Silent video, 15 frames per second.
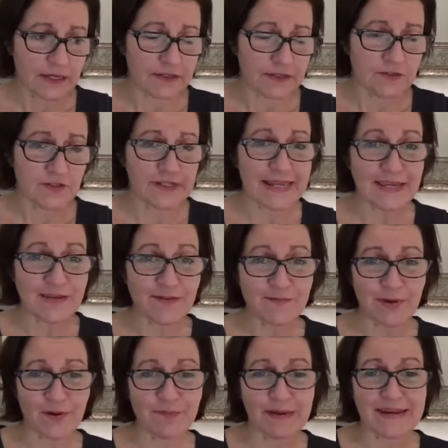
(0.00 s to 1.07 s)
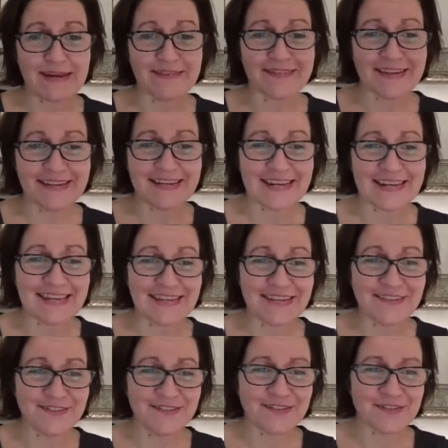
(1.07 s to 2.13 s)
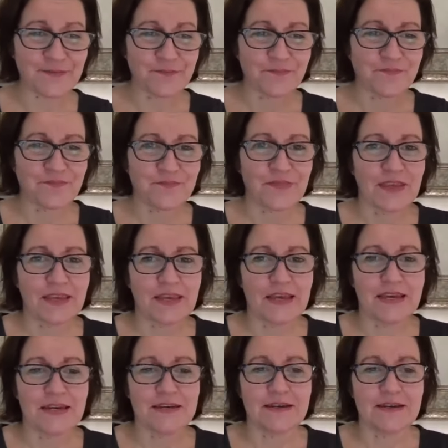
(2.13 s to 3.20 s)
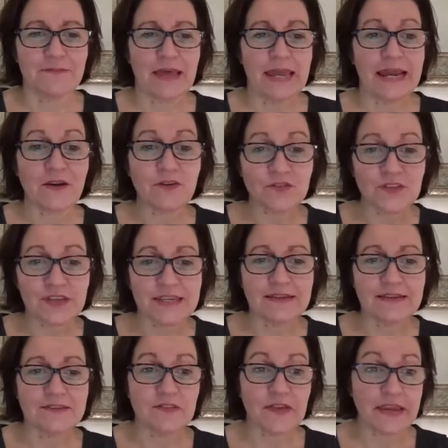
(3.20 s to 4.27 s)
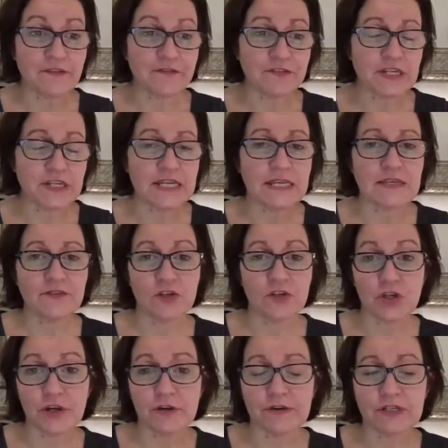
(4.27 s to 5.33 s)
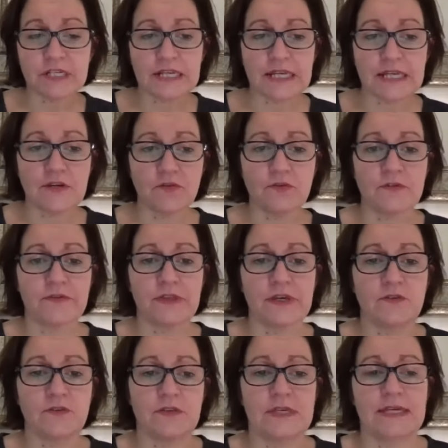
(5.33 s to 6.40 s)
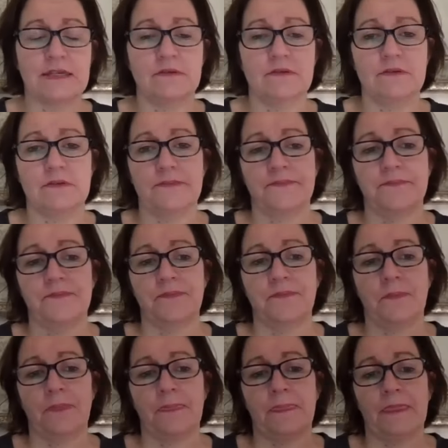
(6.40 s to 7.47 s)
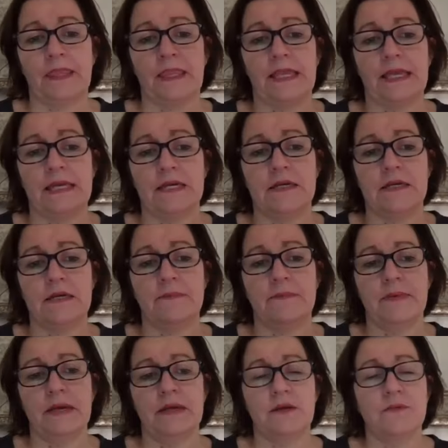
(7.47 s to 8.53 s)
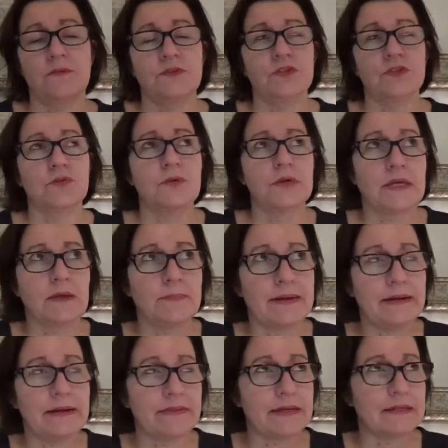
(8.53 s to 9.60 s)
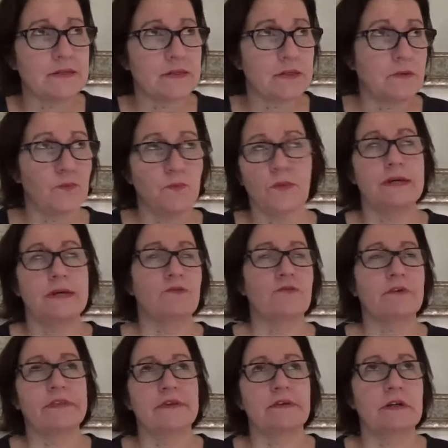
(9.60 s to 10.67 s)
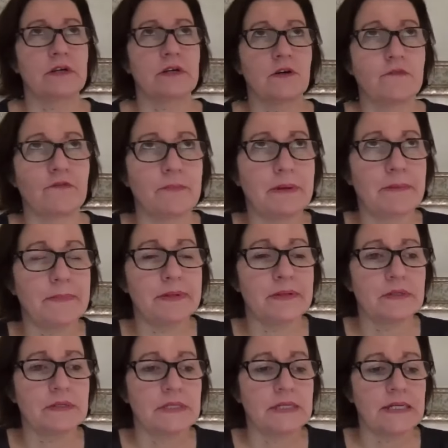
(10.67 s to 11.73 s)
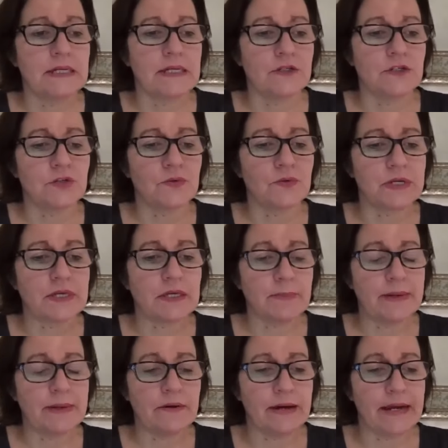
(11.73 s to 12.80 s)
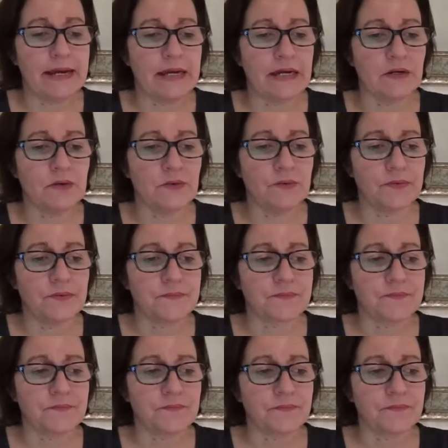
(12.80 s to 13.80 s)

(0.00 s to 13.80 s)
uh, sleep, our basic needs, um, housing, safety, security, all of those things. Um, and I was talking about that somewhere or other, I can't remember, and talking about how,